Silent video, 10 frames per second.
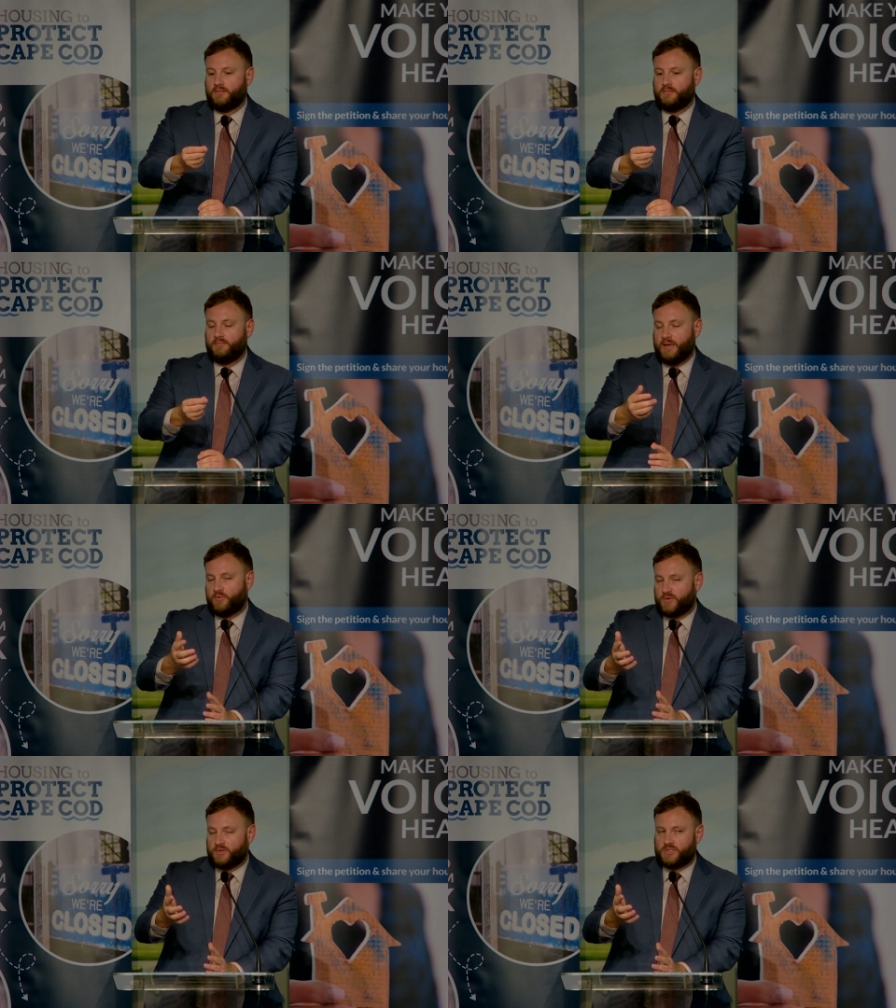maybe
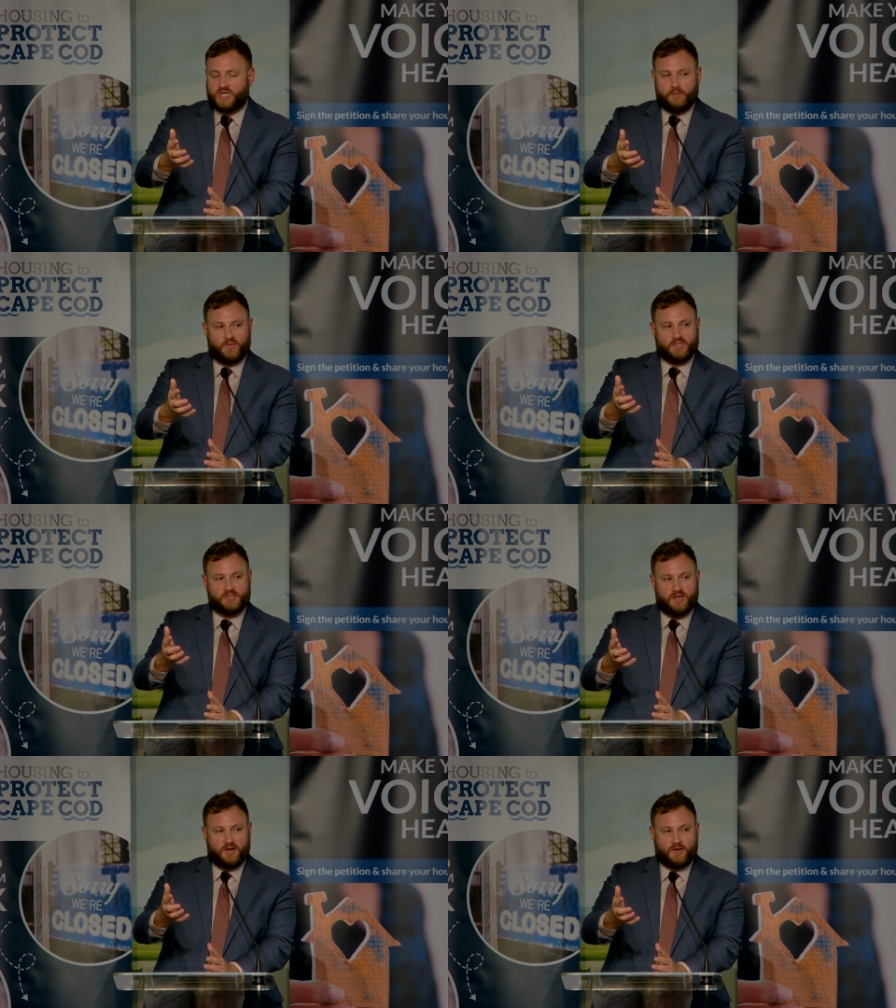with a little
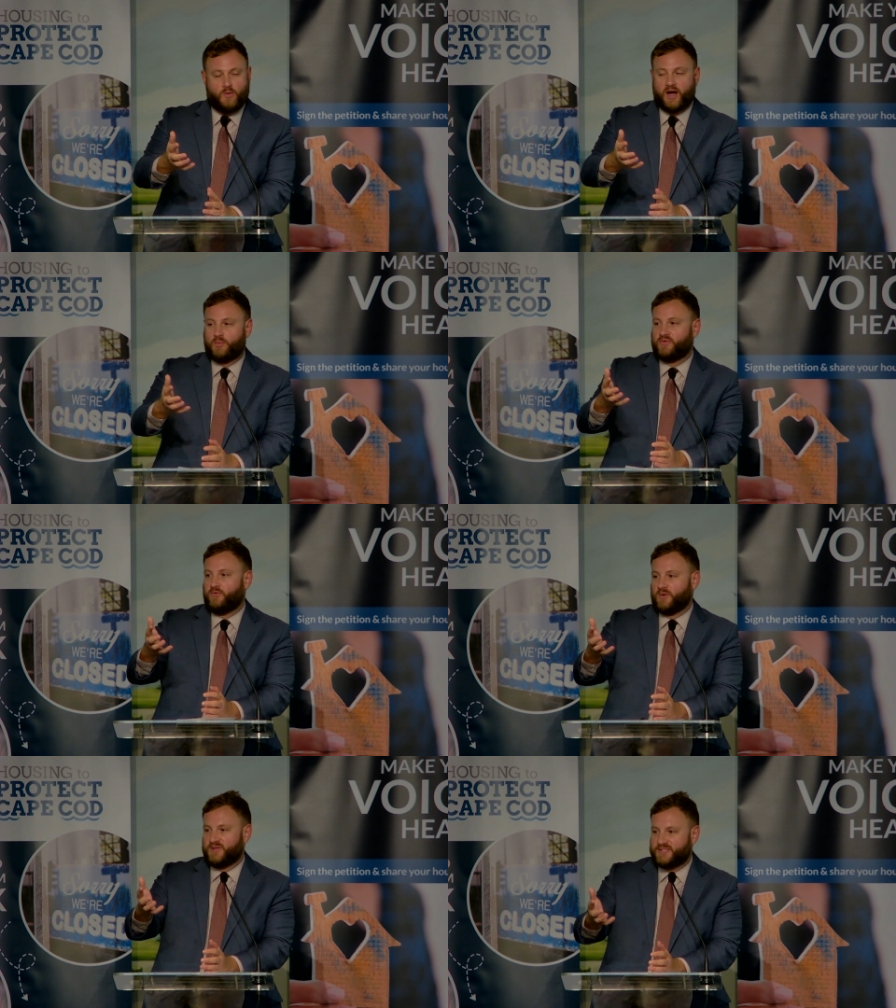shameless choir
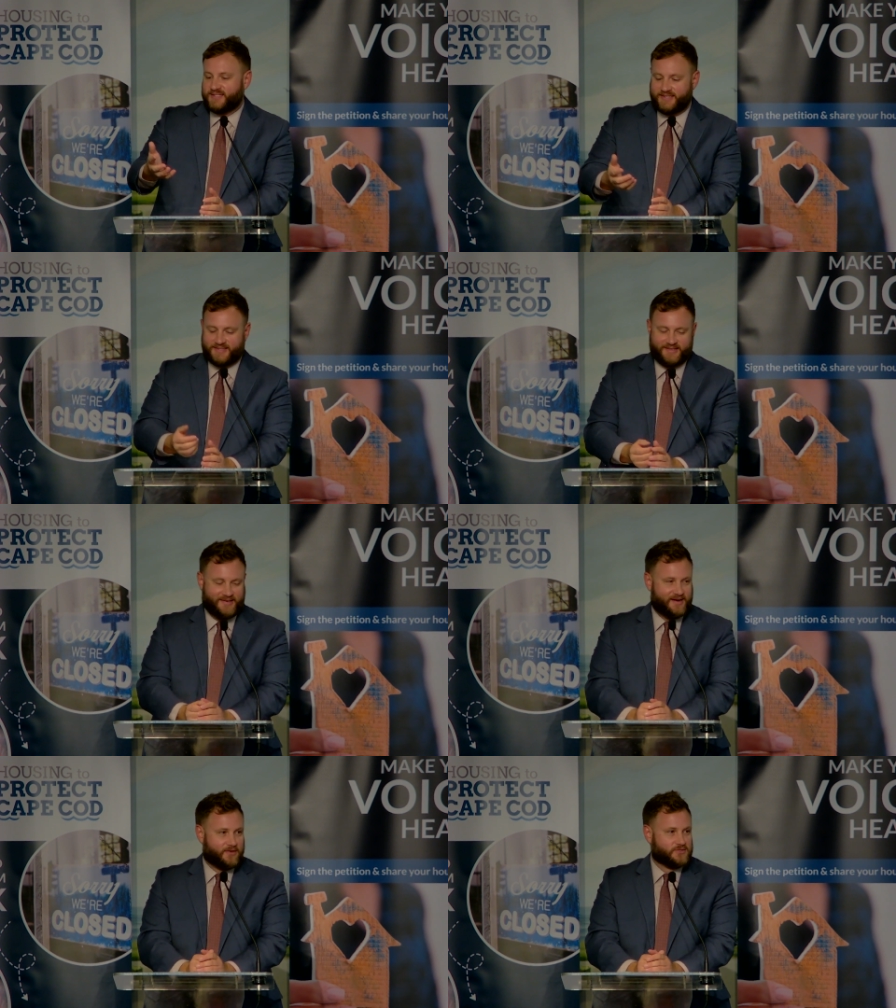performances and
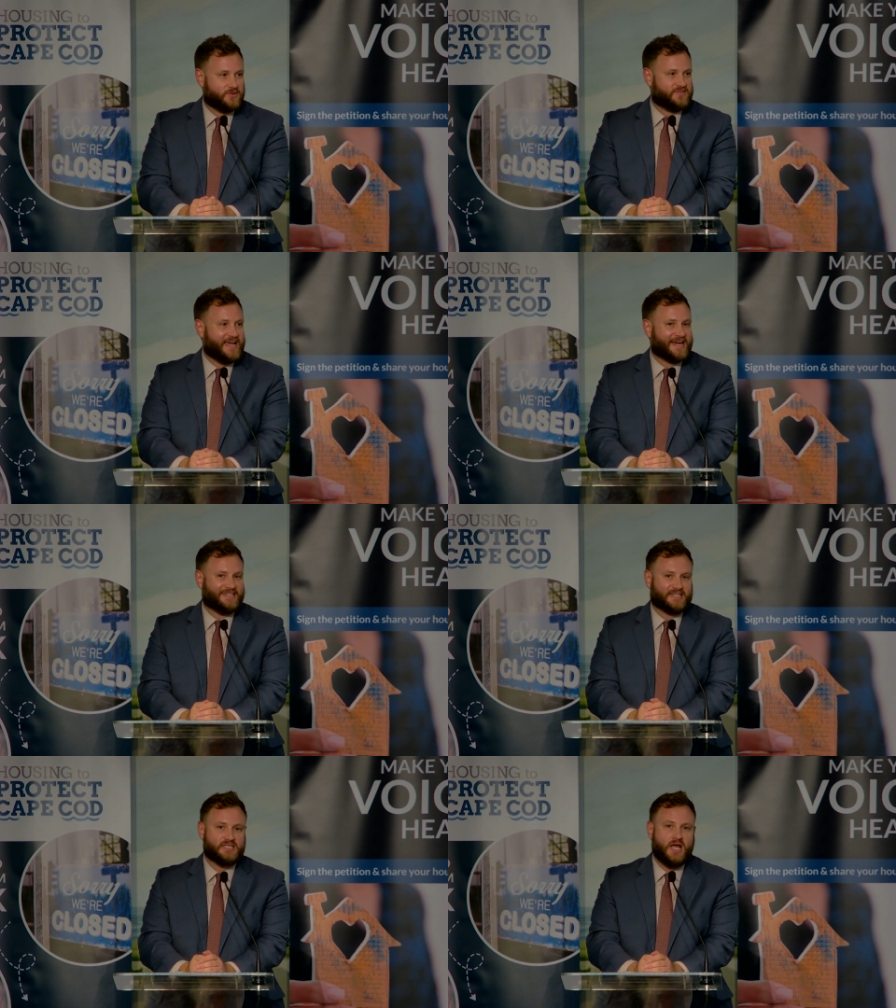other sort of
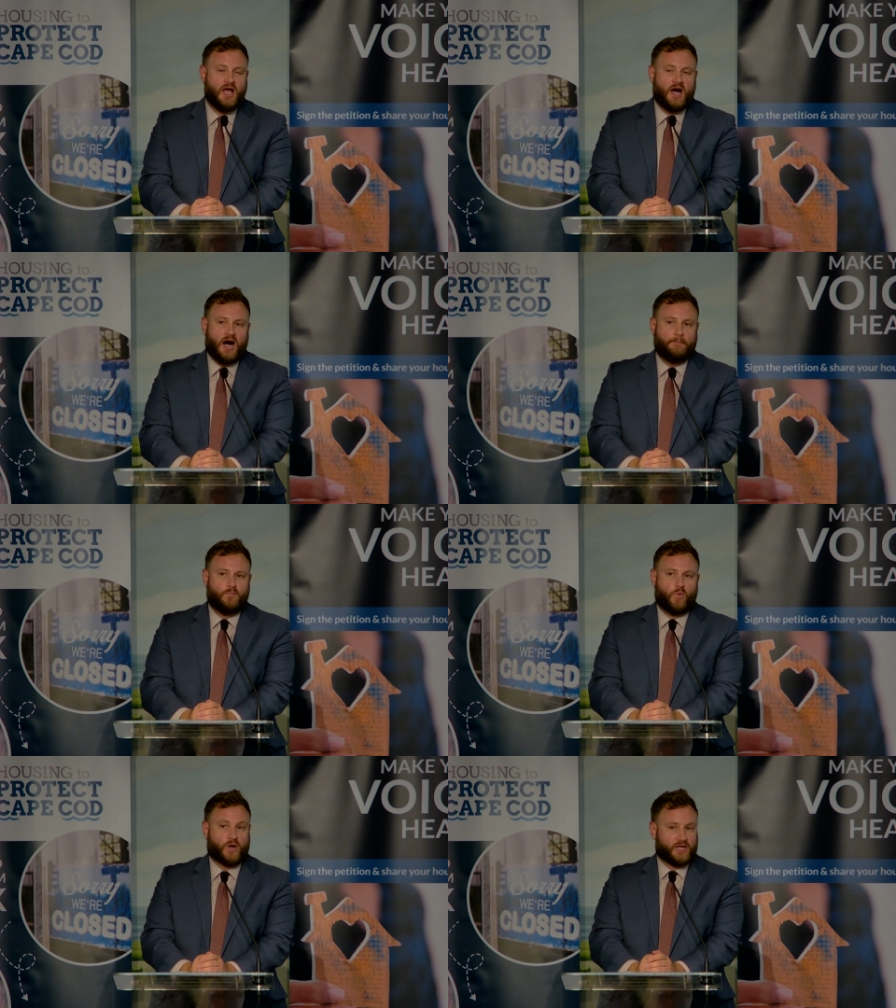tactics, we're
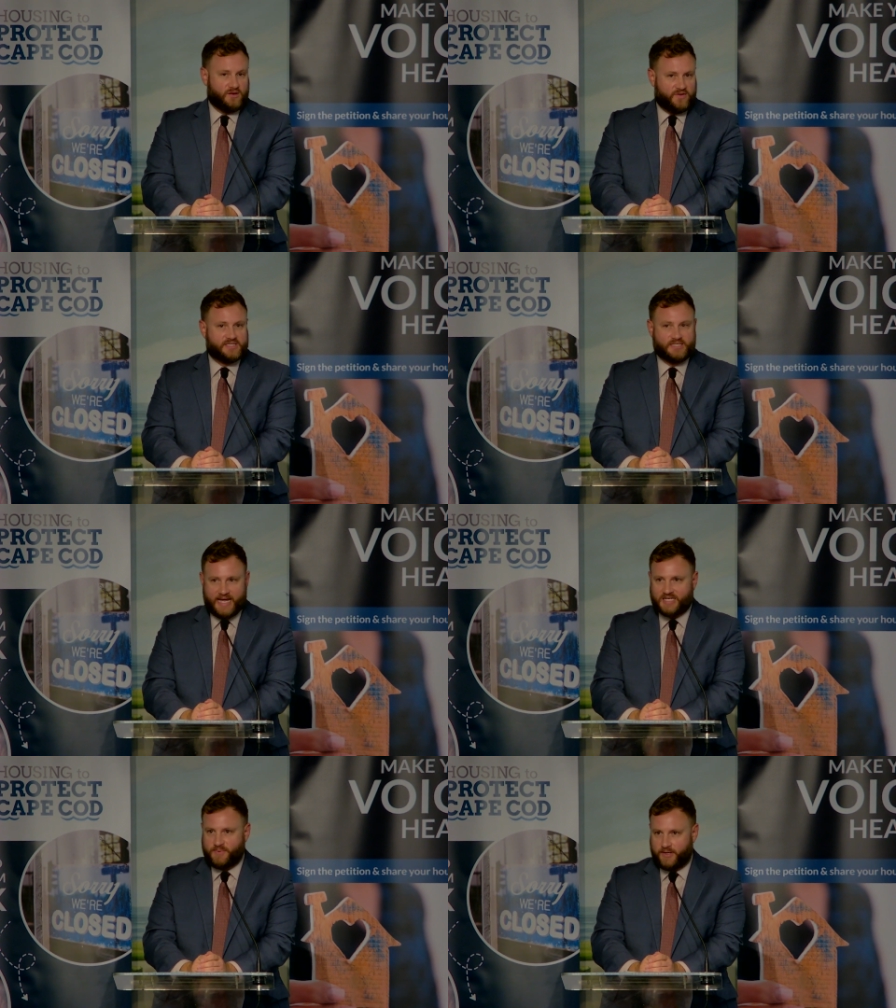going to convince the
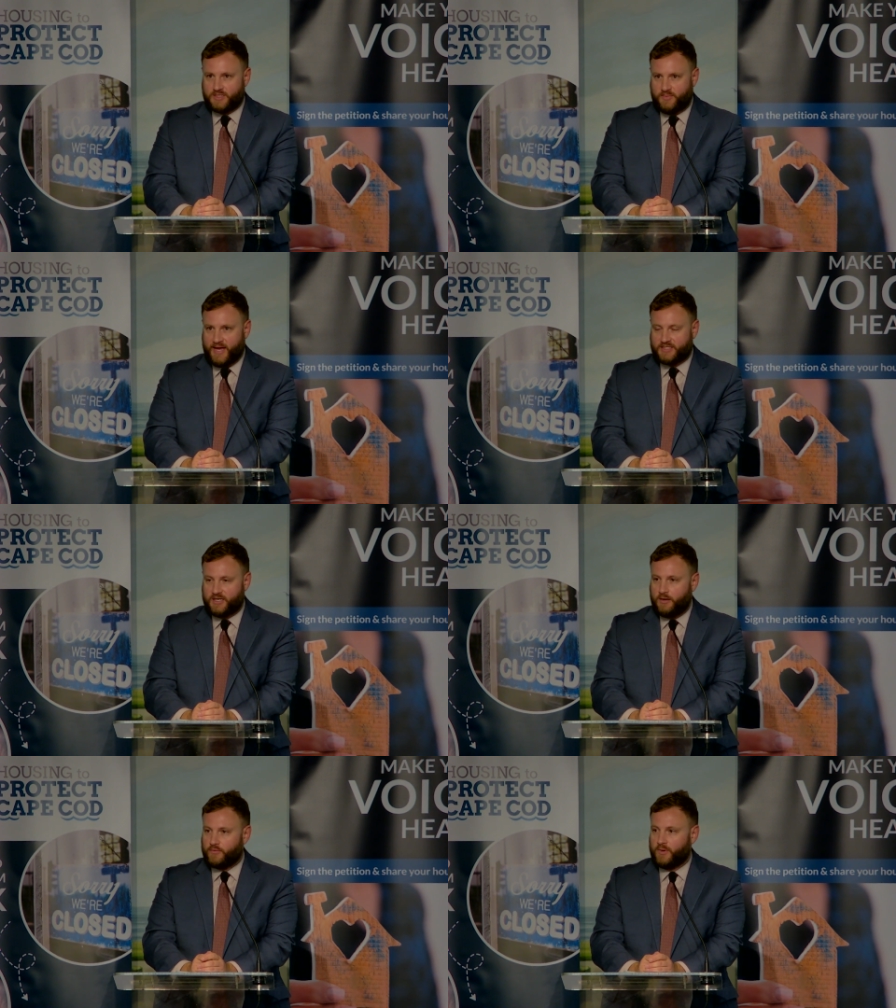taxpayers to pass that
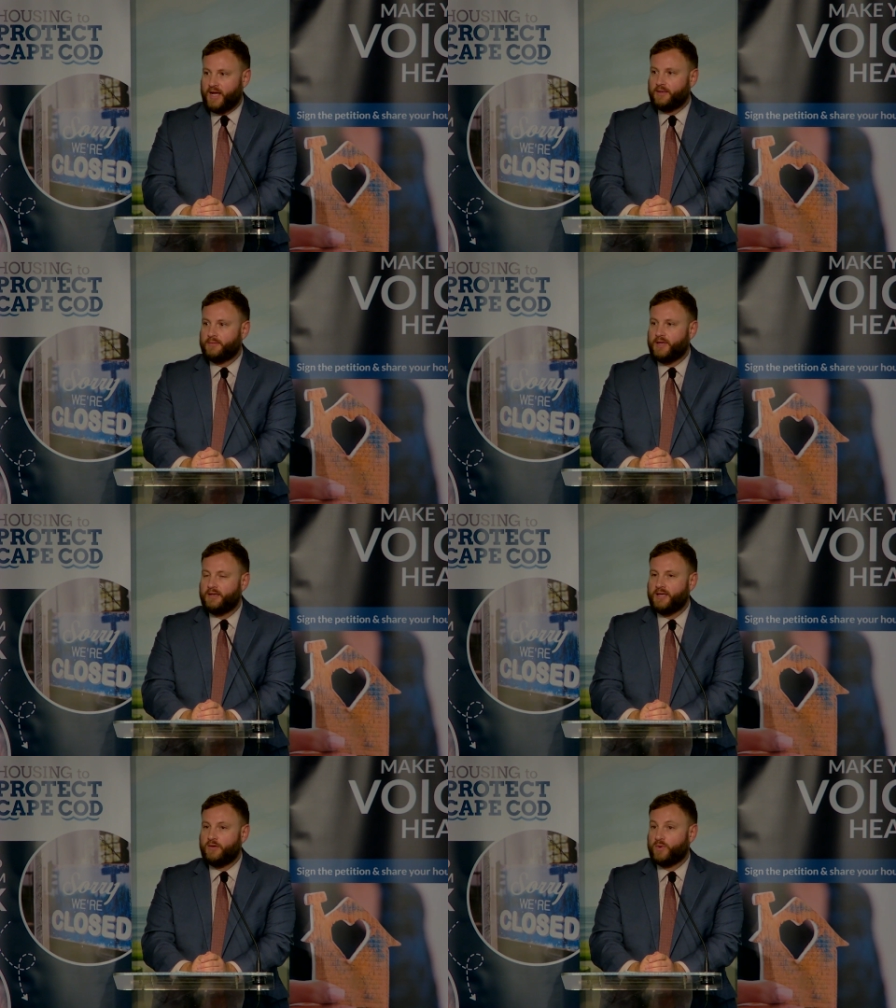override.
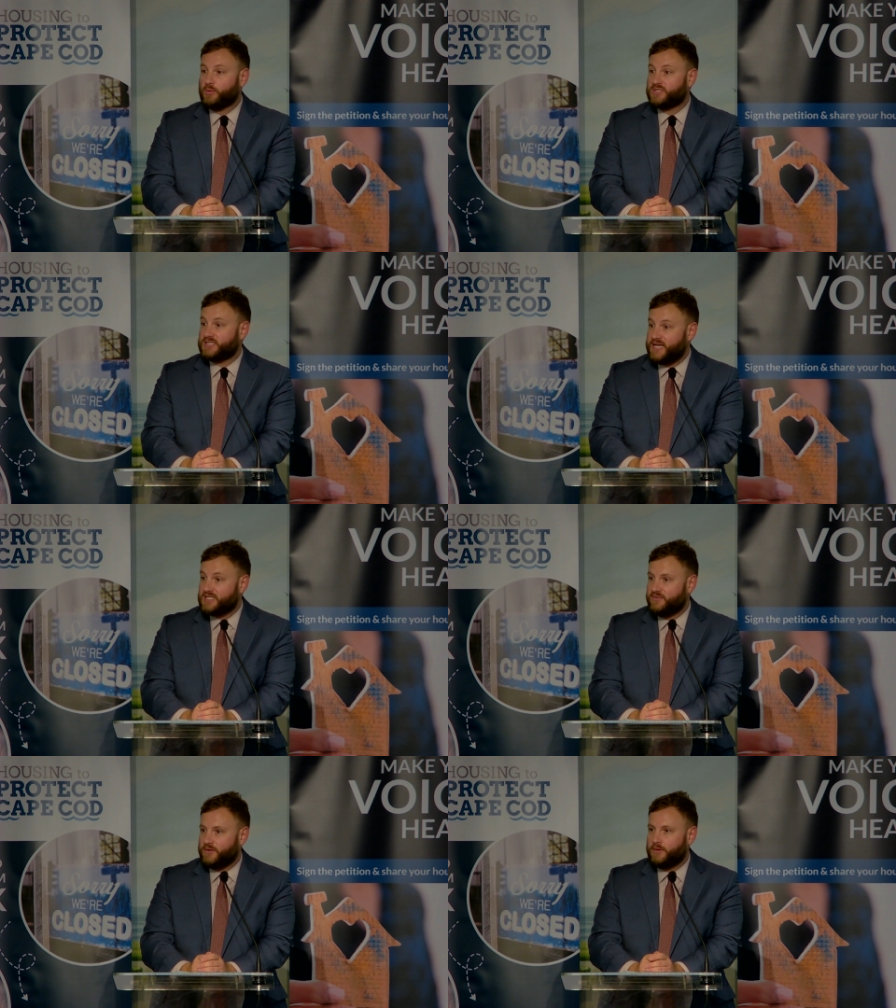And we were
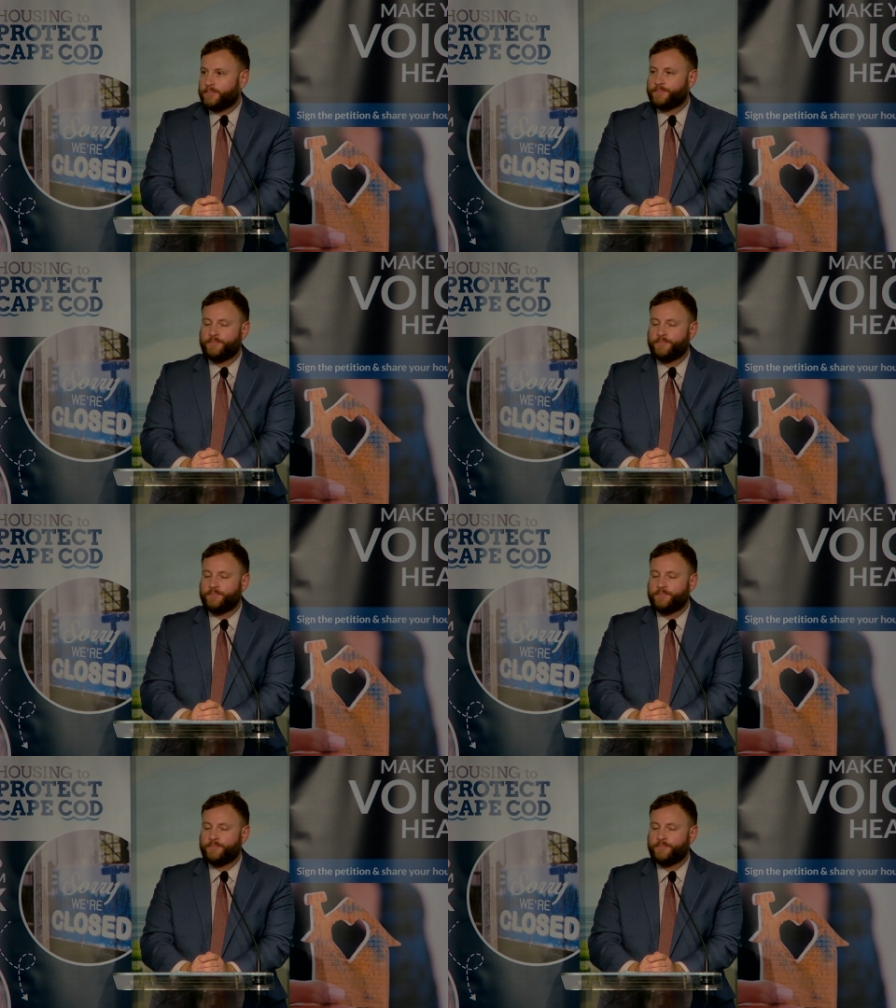successful.